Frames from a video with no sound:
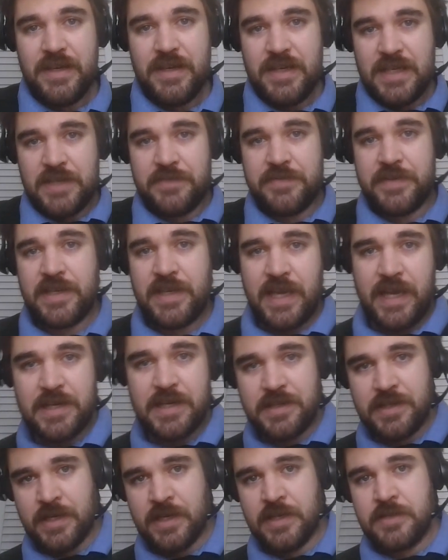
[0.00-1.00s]
If it
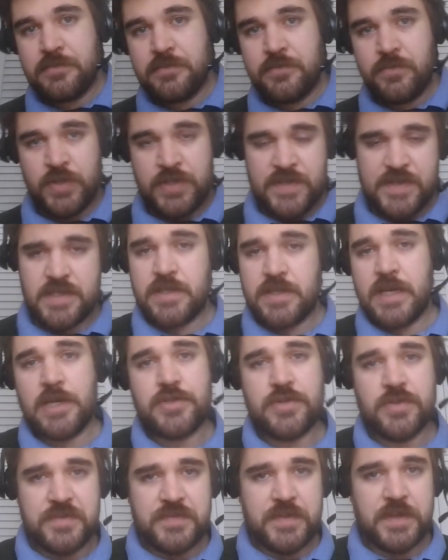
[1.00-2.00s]
can't yet, which is a
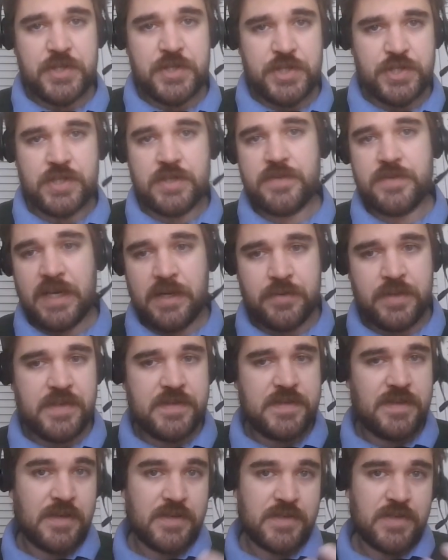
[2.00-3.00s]
natural function of how
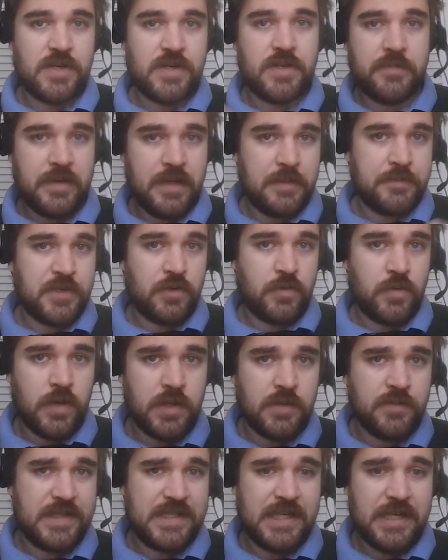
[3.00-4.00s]
these things are developed and grow
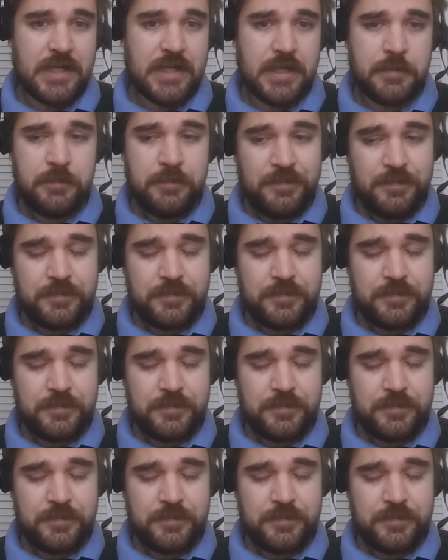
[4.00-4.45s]
over time,